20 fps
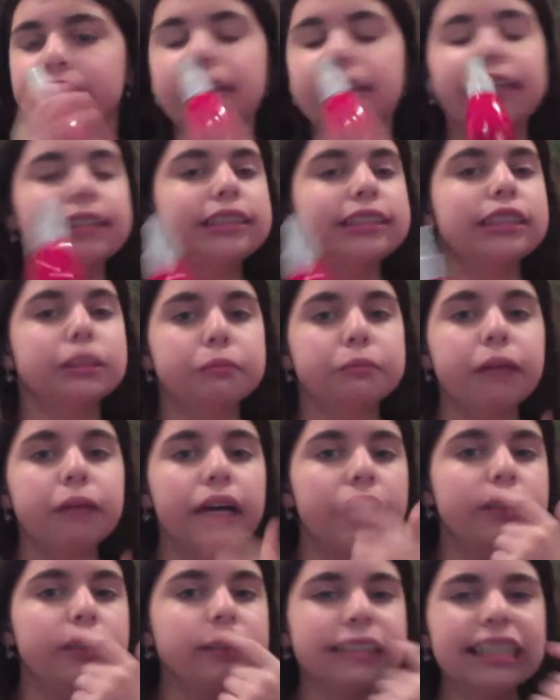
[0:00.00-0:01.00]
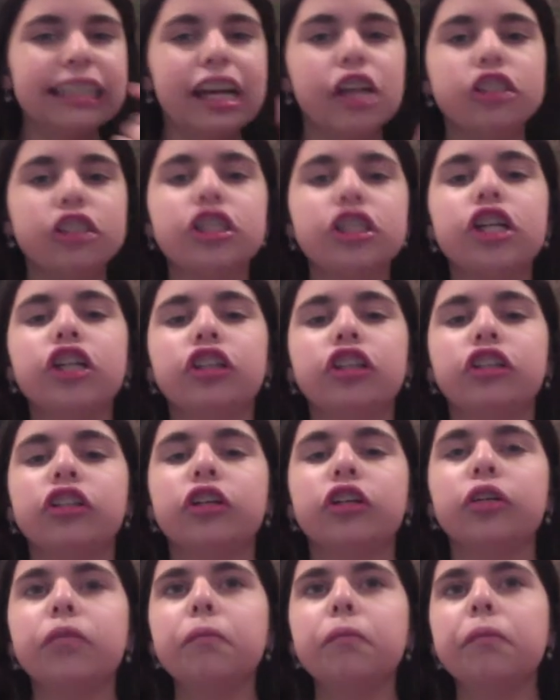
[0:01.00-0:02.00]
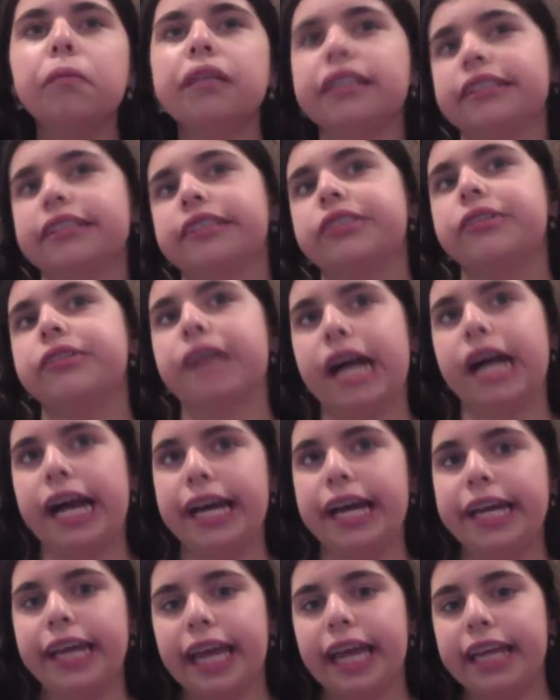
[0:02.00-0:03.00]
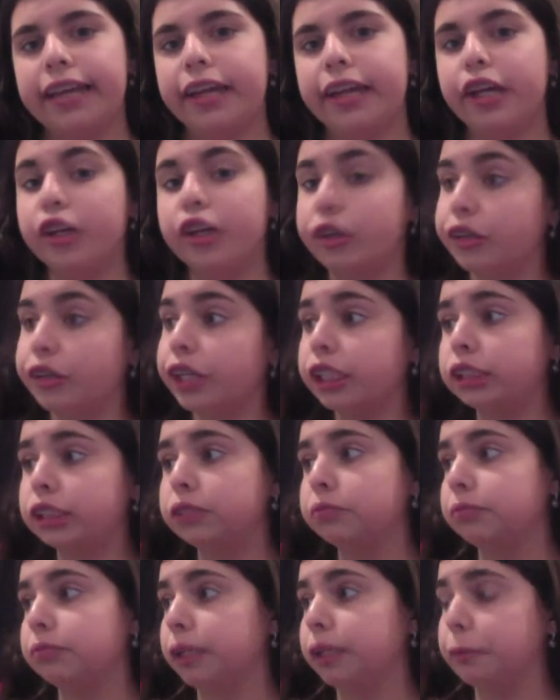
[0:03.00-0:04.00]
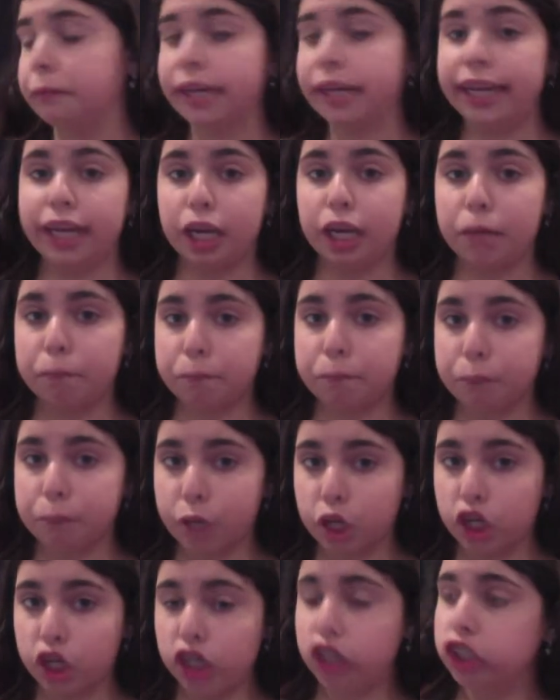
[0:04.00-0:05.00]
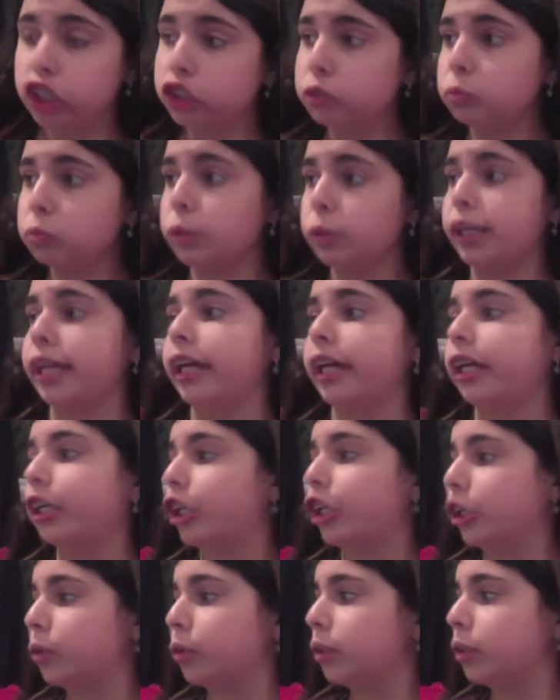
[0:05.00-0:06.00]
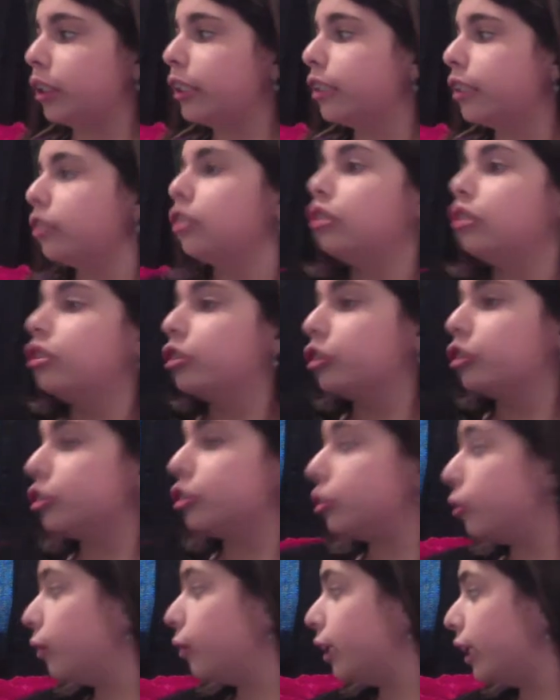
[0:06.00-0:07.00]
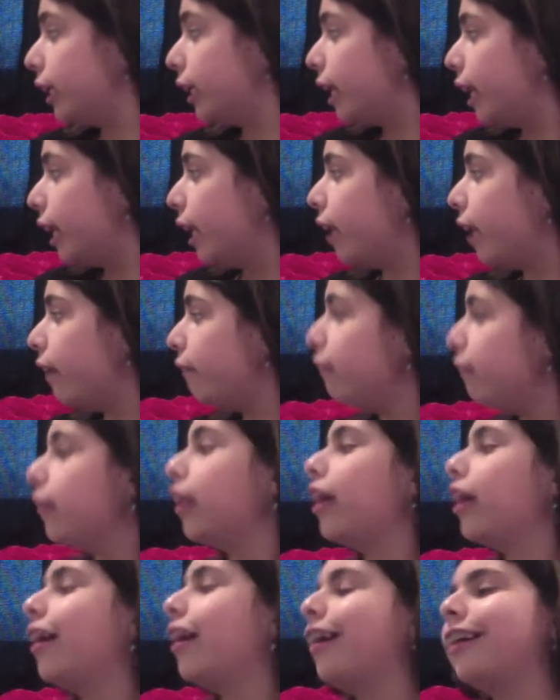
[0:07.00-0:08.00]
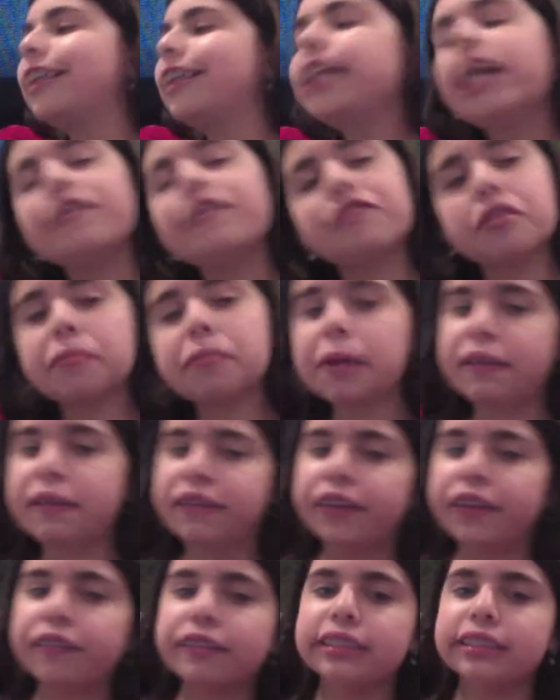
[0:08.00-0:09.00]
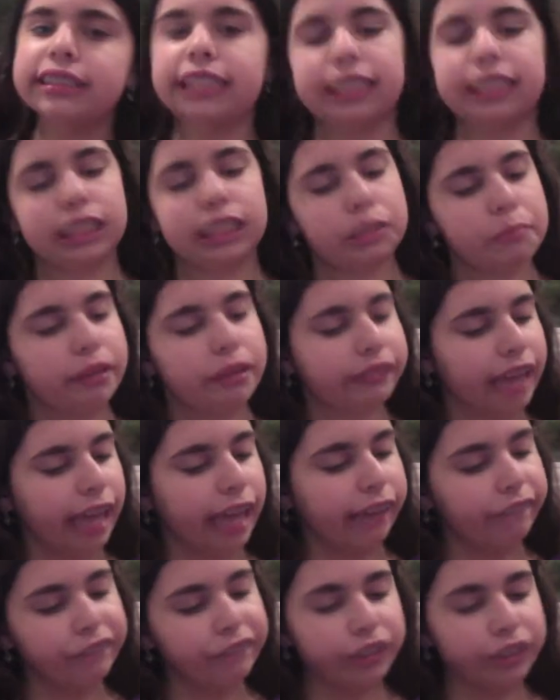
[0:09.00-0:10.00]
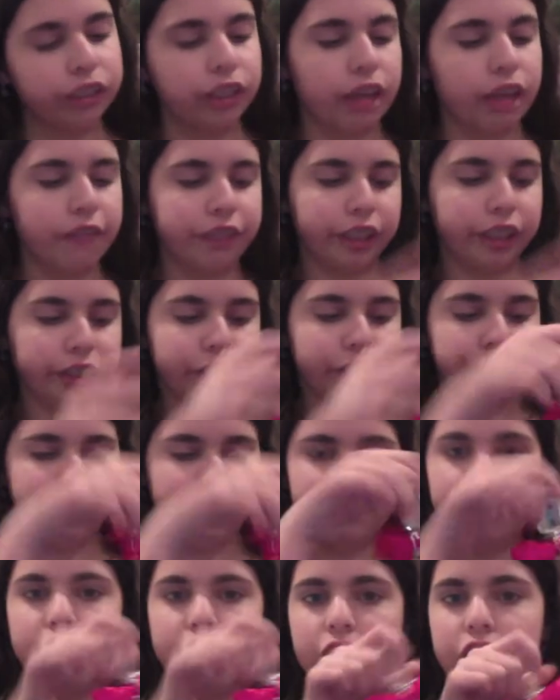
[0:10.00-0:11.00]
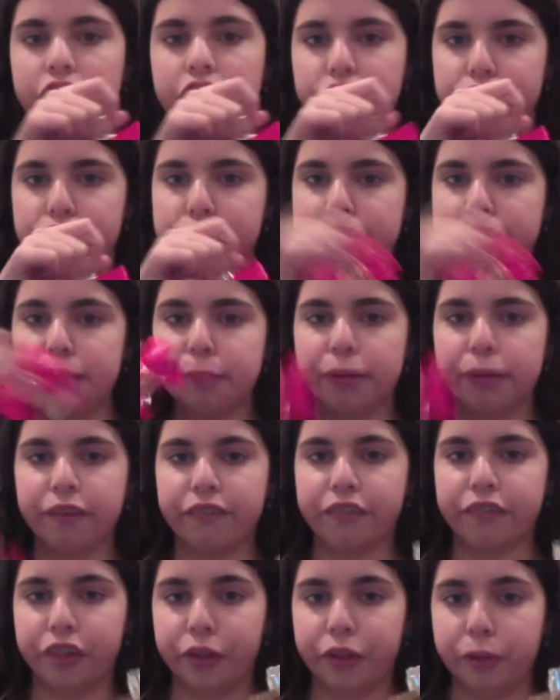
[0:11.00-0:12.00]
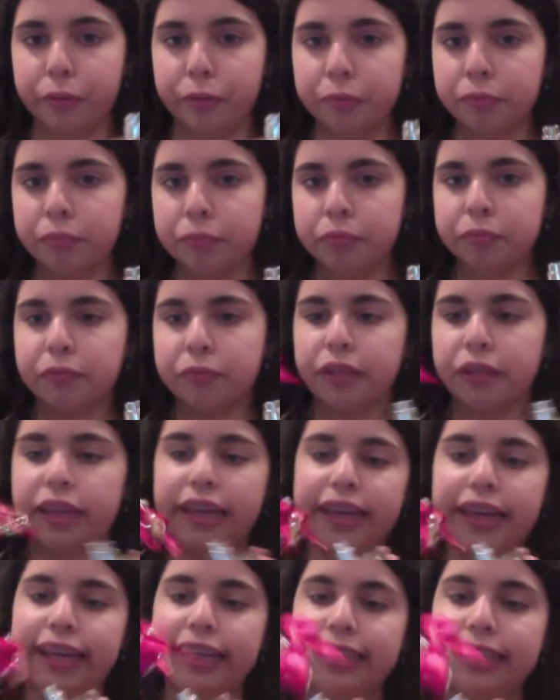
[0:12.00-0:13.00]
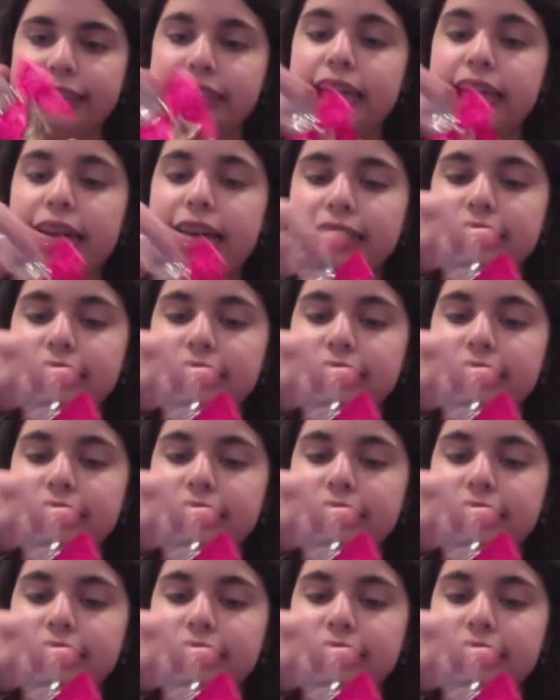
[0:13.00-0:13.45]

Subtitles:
It smells like a cologne, but it's okay. And it doesn't make my hair burn when I curl it. So, yeah. Then for my favorite scent of the month, I've been loving the Viva La Juicy perfume. It has